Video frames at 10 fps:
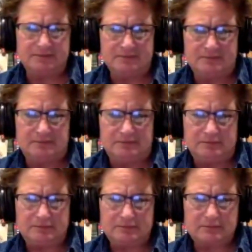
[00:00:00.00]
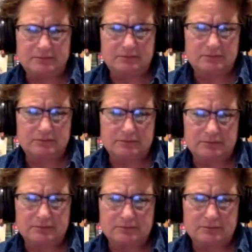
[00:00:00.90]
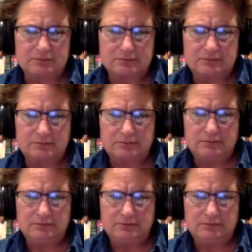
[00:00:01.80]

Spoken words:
[no speech]